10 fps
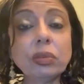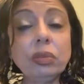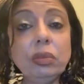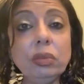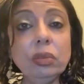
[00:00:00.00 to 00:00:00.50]

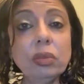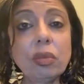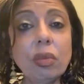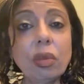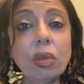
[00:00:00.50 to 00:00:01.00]

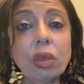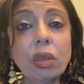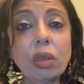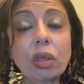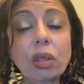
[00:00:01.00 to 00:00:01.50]

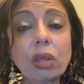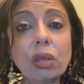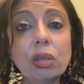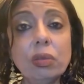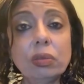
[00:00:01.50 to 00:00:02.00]

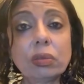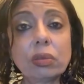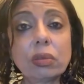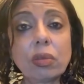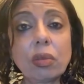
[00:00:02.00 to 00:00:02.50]

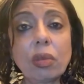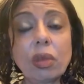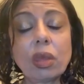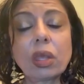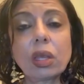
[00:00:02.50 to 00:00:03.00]

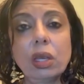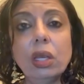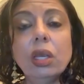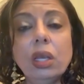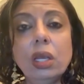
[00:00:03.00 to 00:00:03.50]

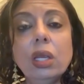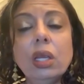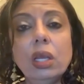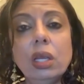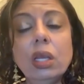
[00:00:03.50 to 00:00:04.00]

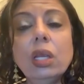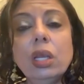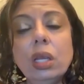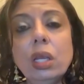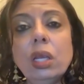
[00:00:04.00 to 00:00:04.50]

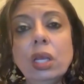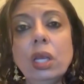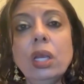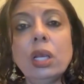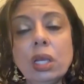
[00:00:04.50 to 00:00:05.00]

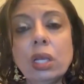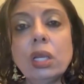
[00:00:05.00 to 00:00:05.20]
[no speech]